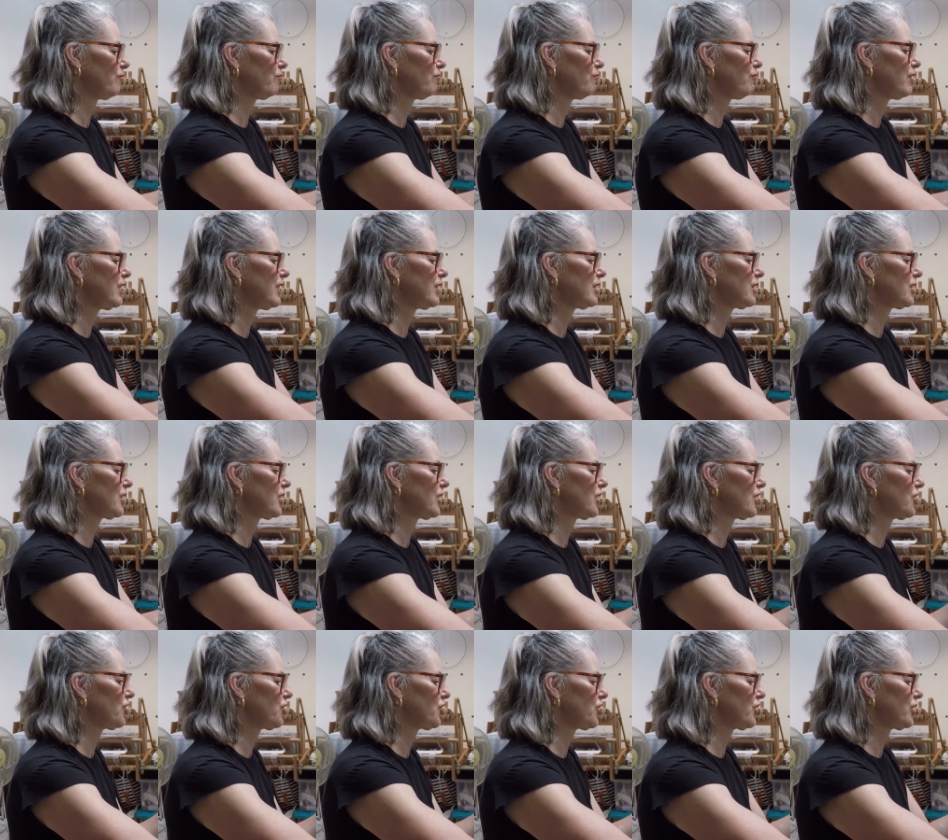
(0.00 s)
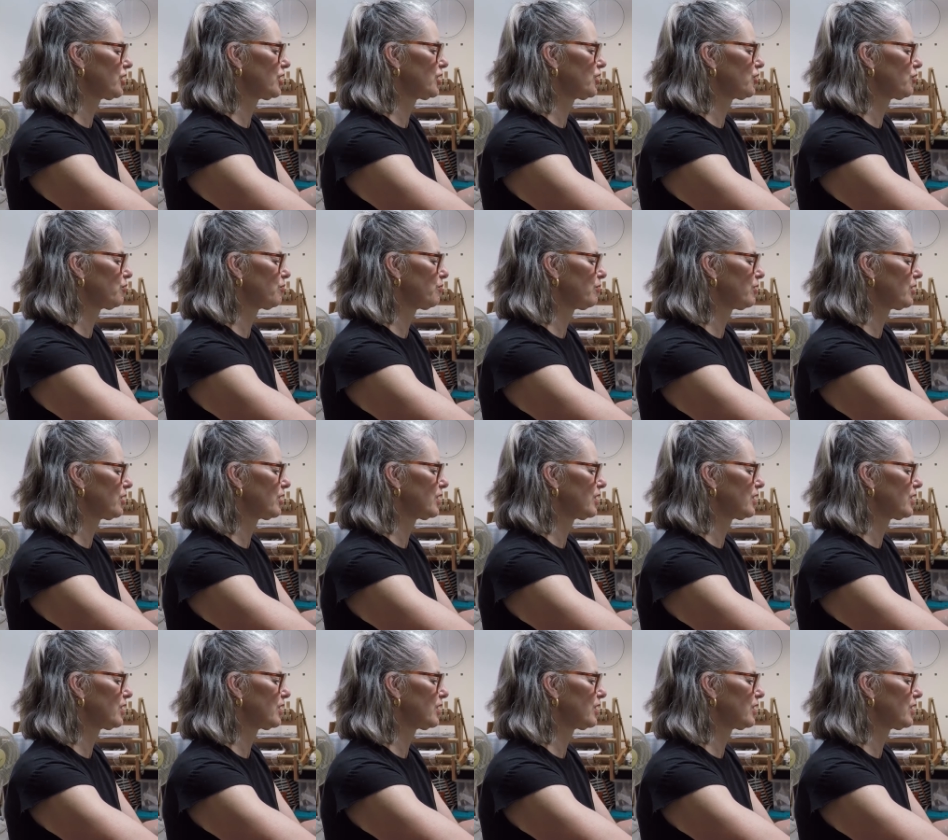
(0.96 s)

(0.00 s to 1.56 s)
research into an